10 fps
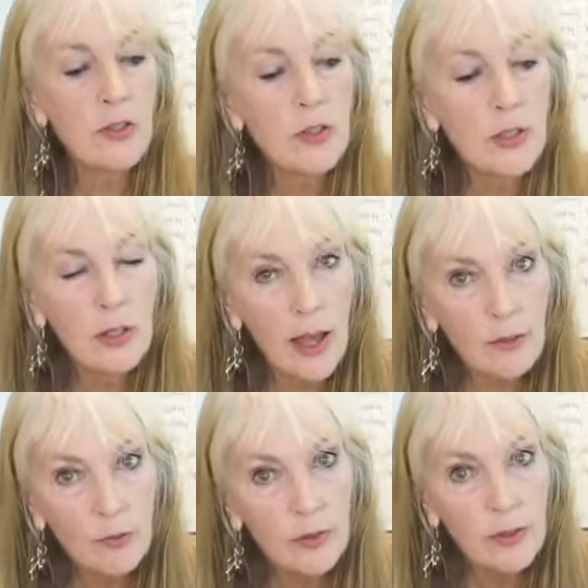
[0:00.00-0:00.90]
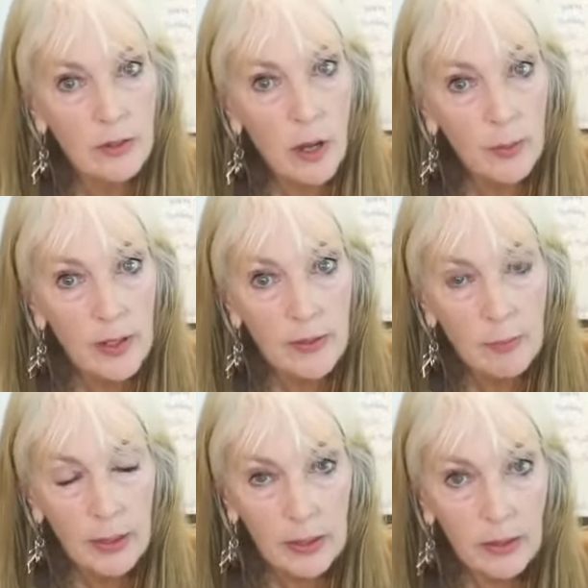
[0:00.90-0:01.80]
are still out for the knowing and the
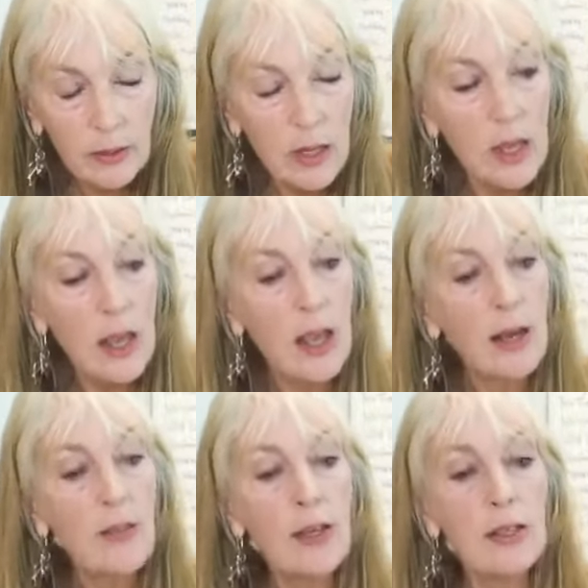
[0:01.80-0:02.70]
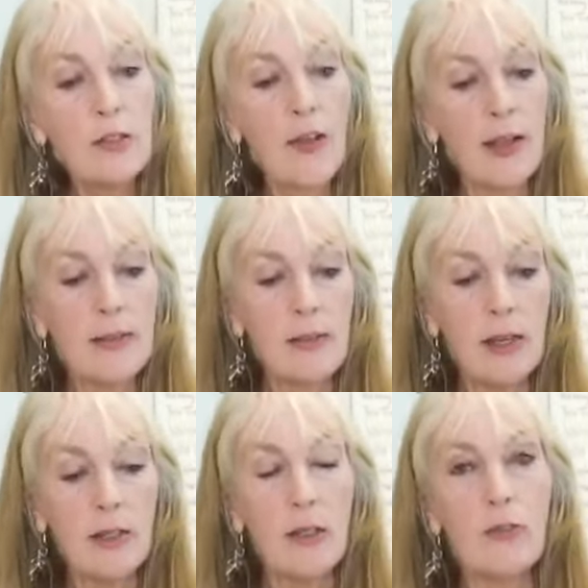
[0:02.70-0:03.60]
picking. And I think it's
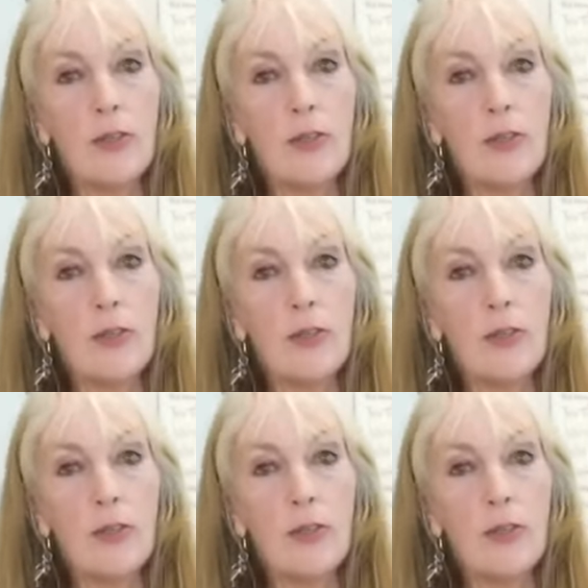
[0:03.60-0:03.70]
fascinating that